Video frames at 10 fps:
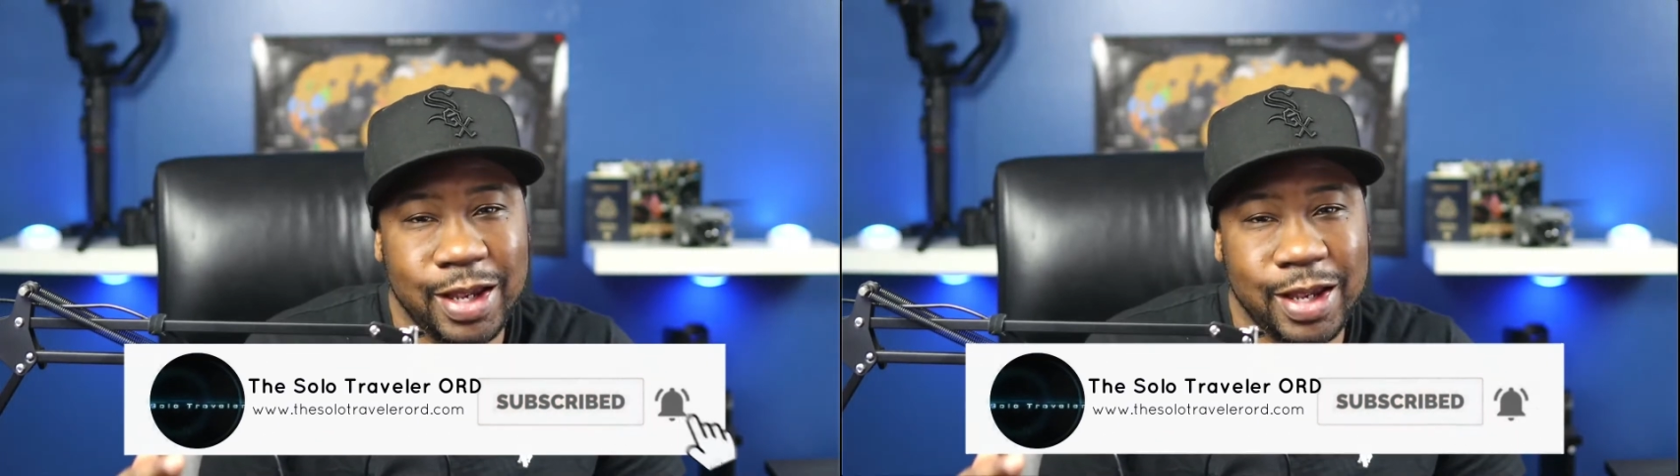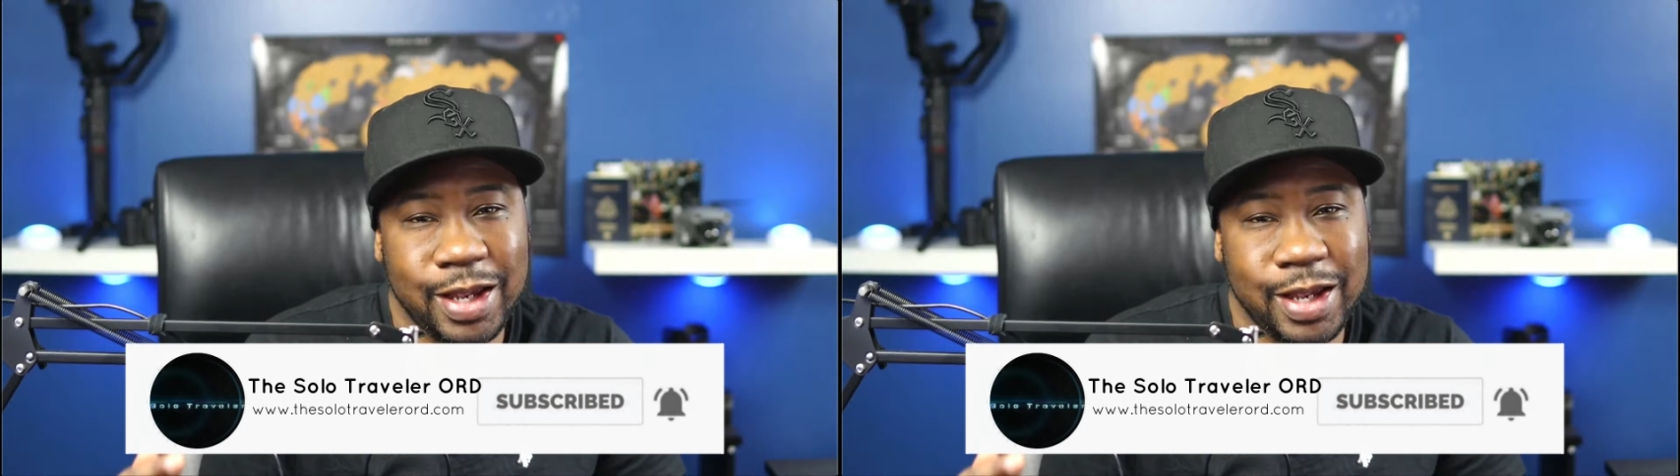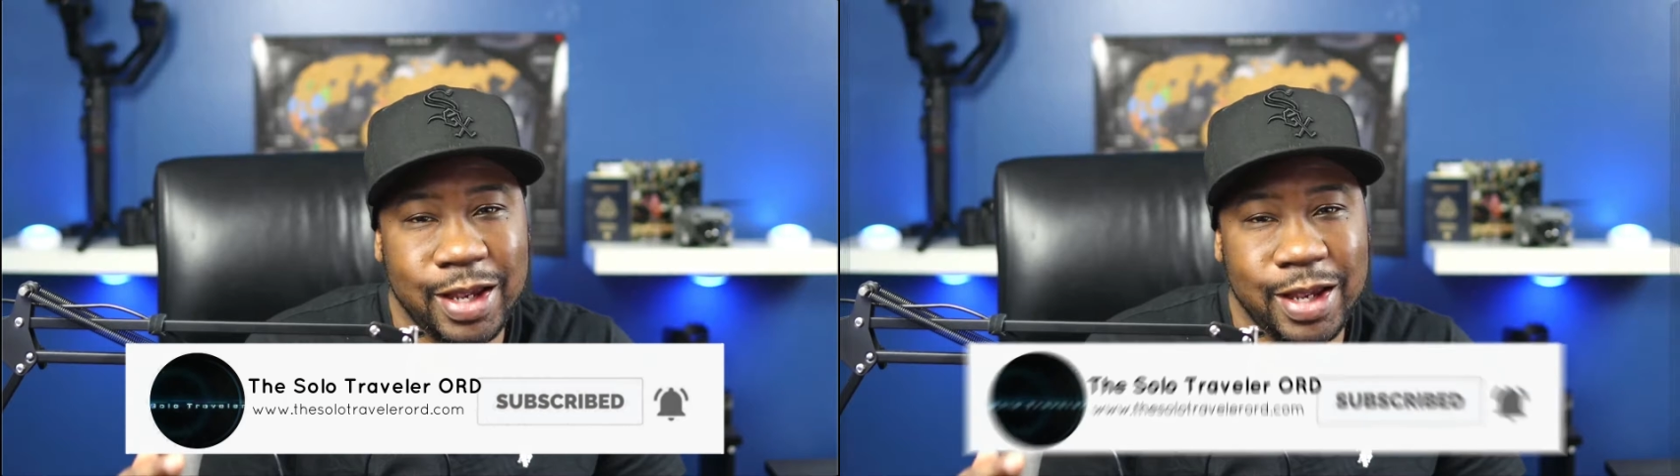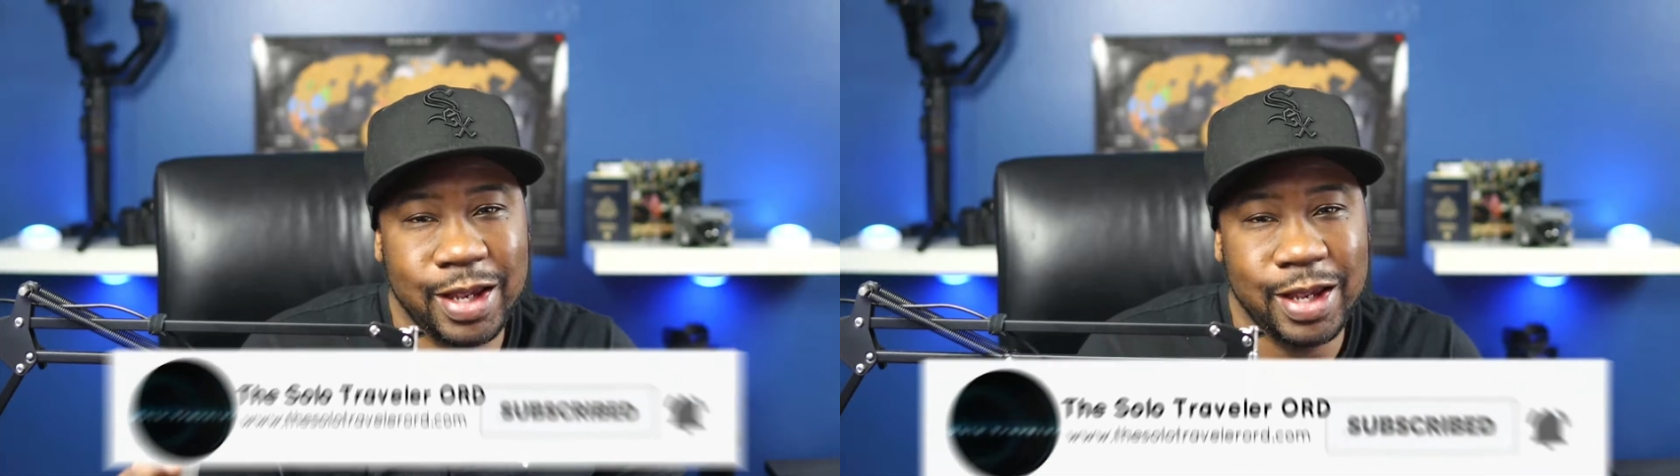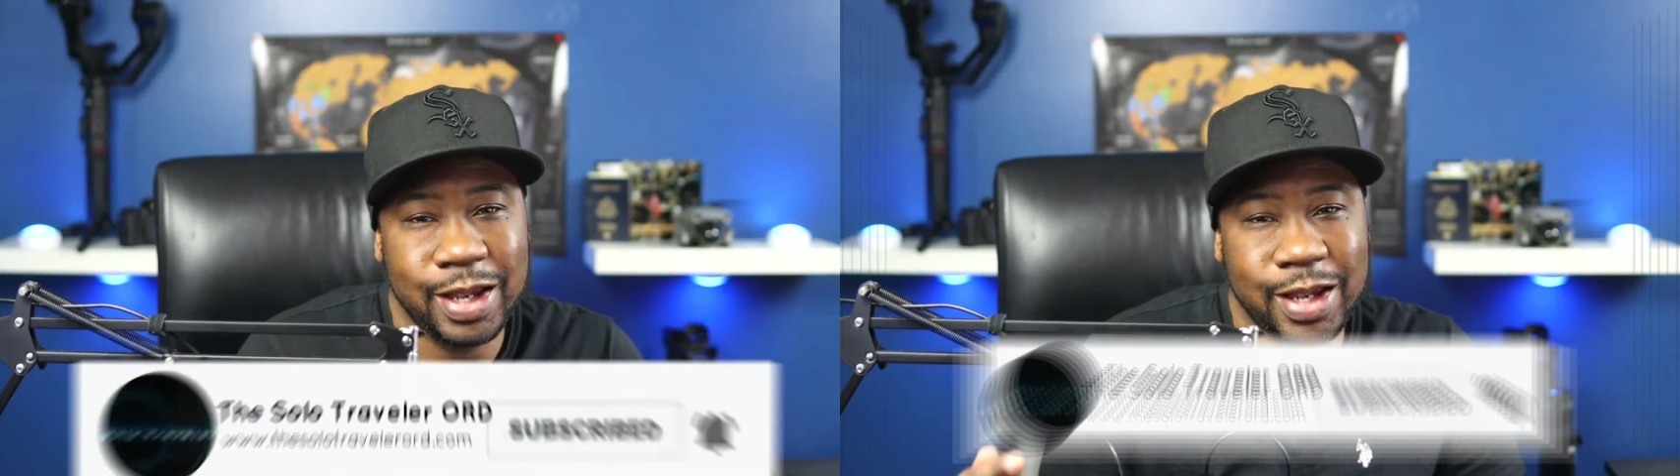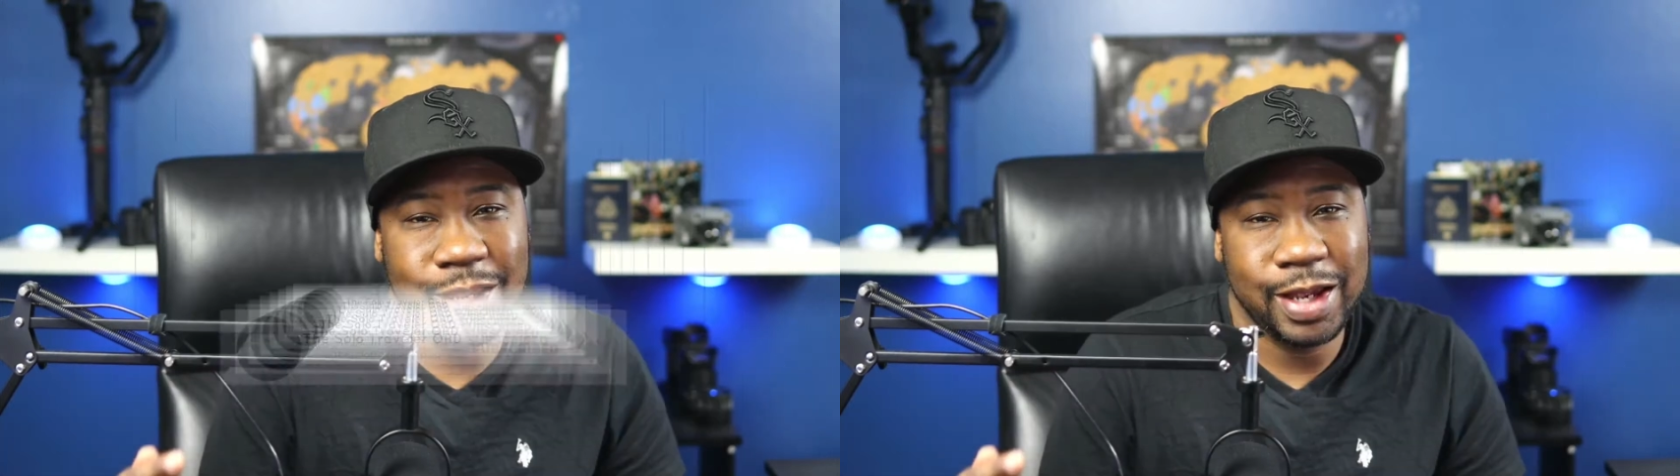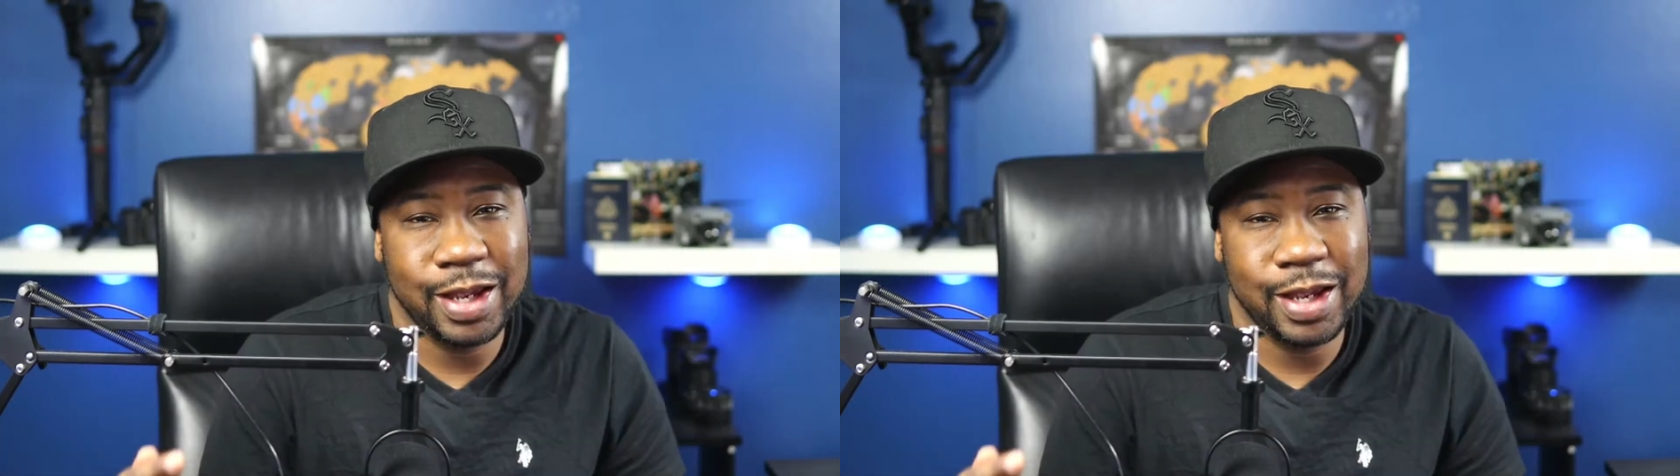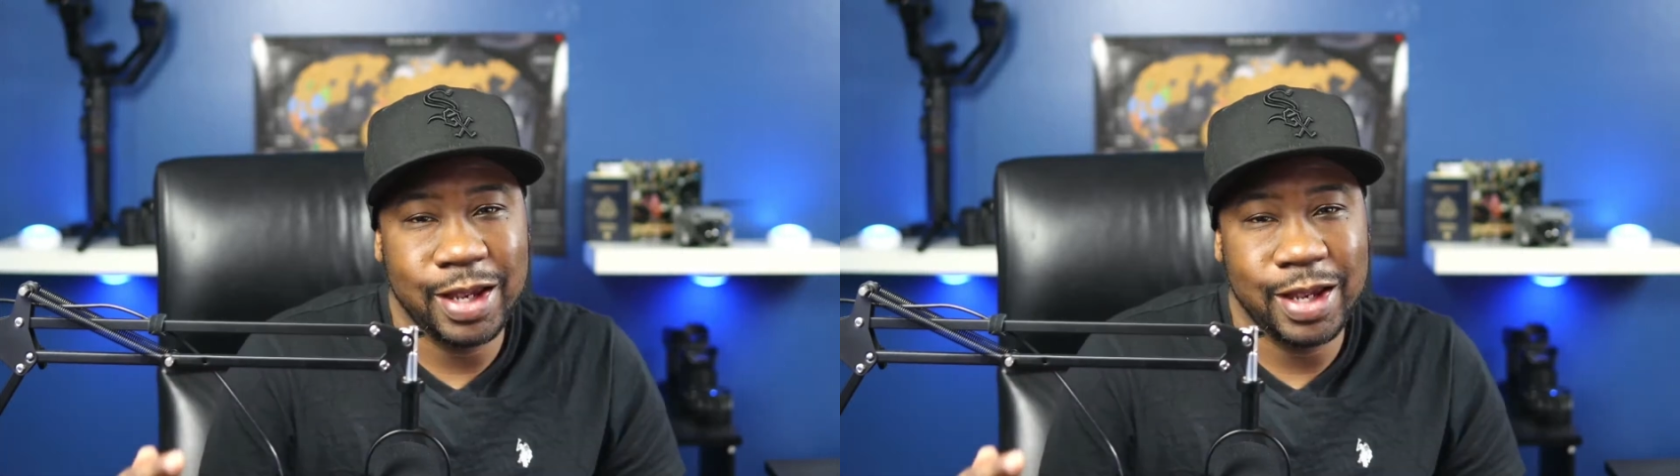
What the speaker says: review on a product.